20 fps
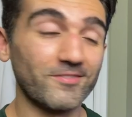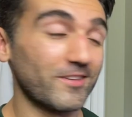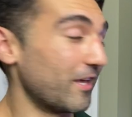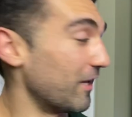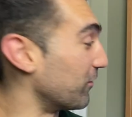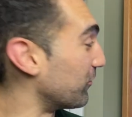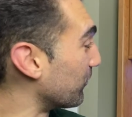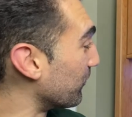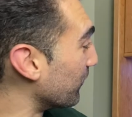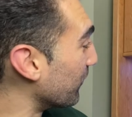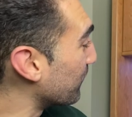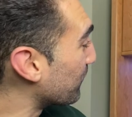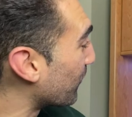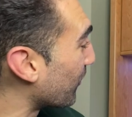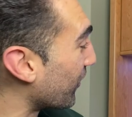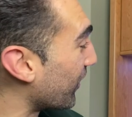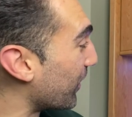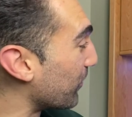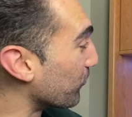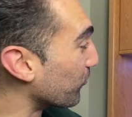Okay, so this
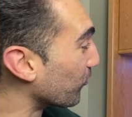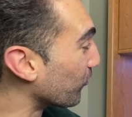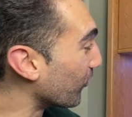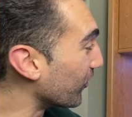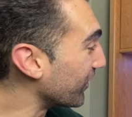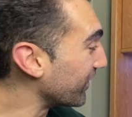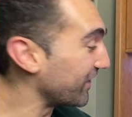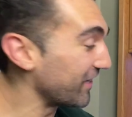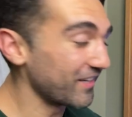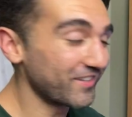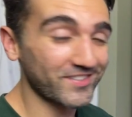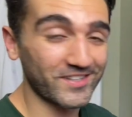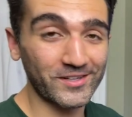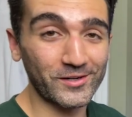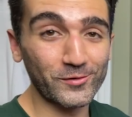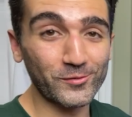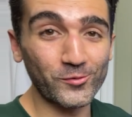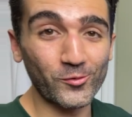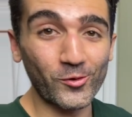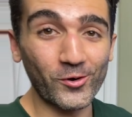part I'm really
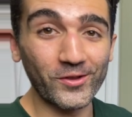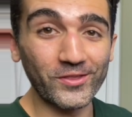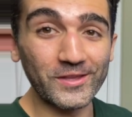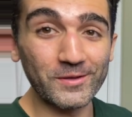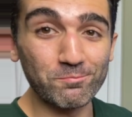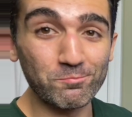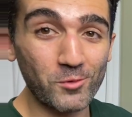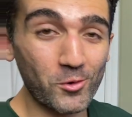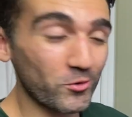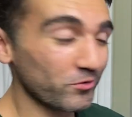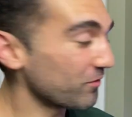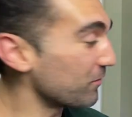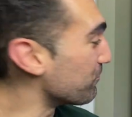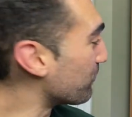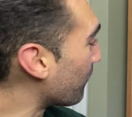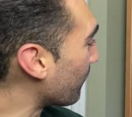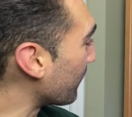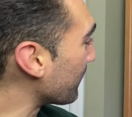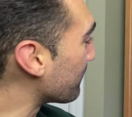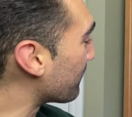excited for. The most
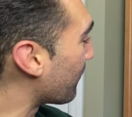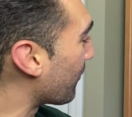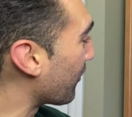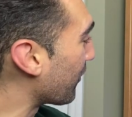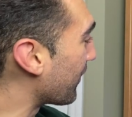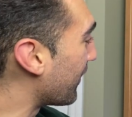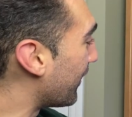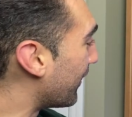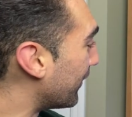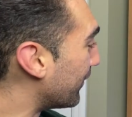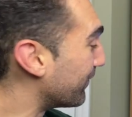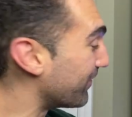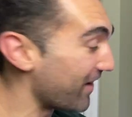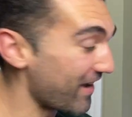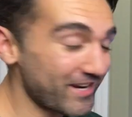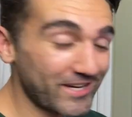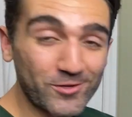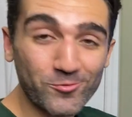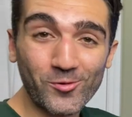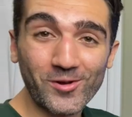important part of
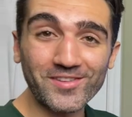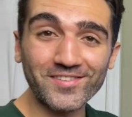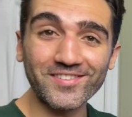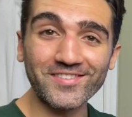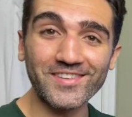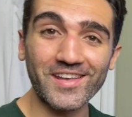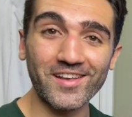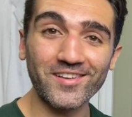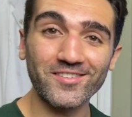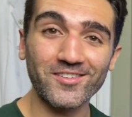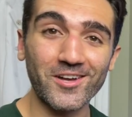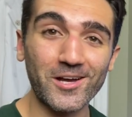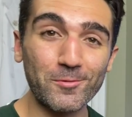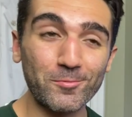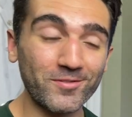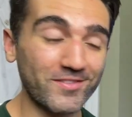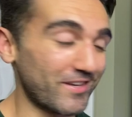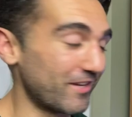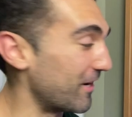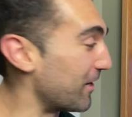anyone's
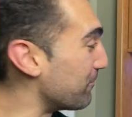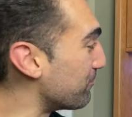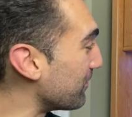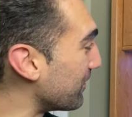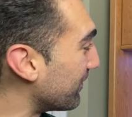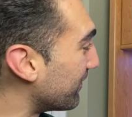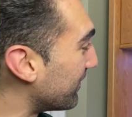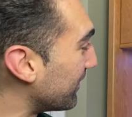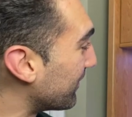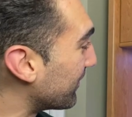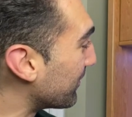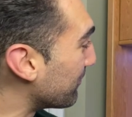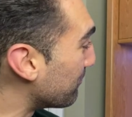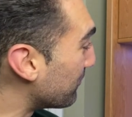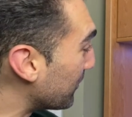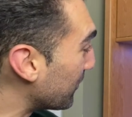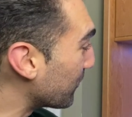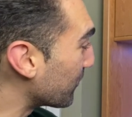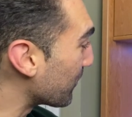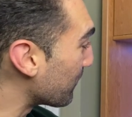desktop setup is the
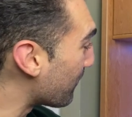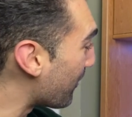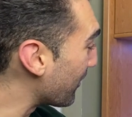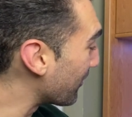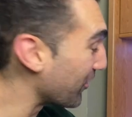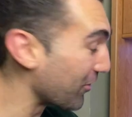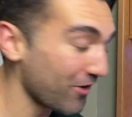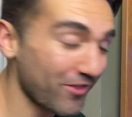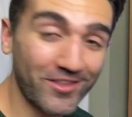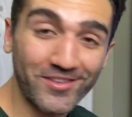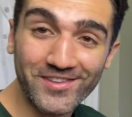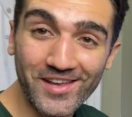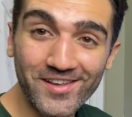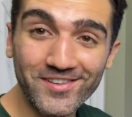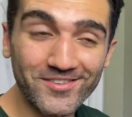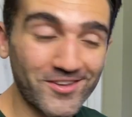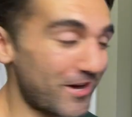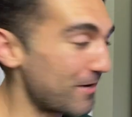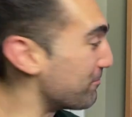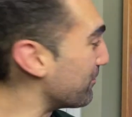computer monitor, the
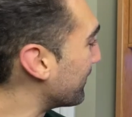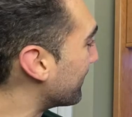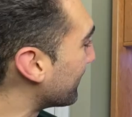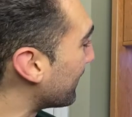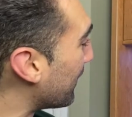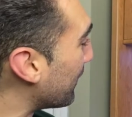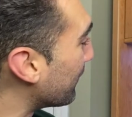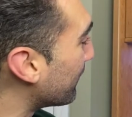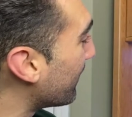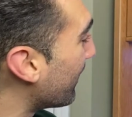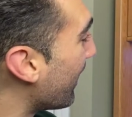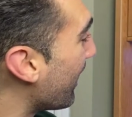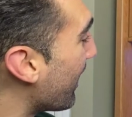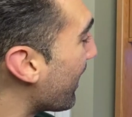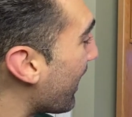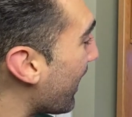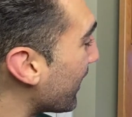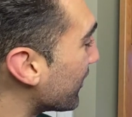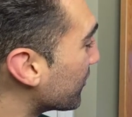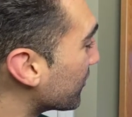desktop itself.
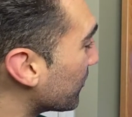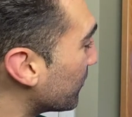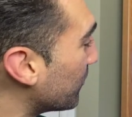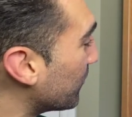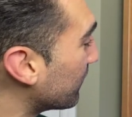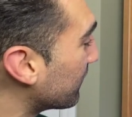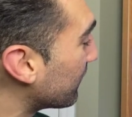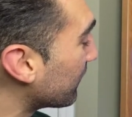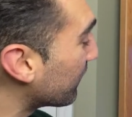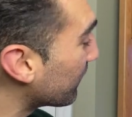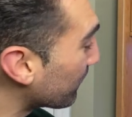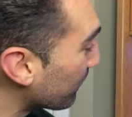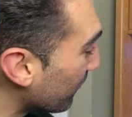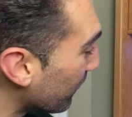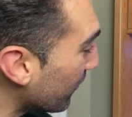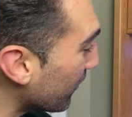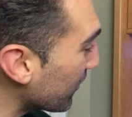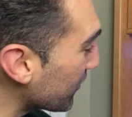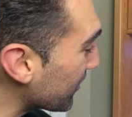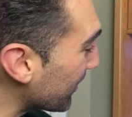I chose to
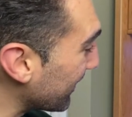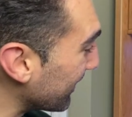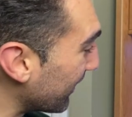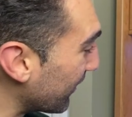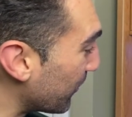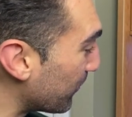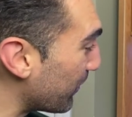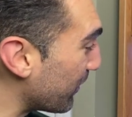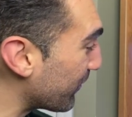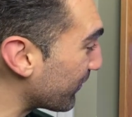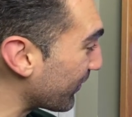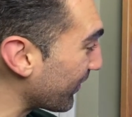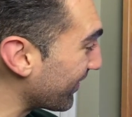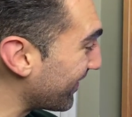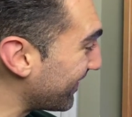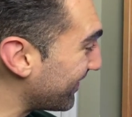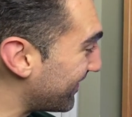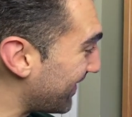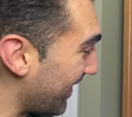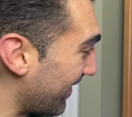splurge a little bit for
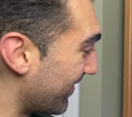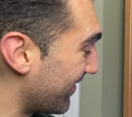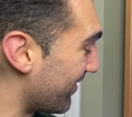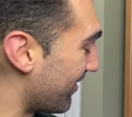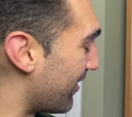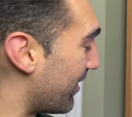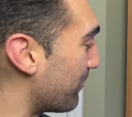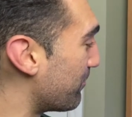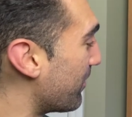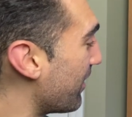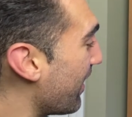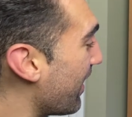the desktop.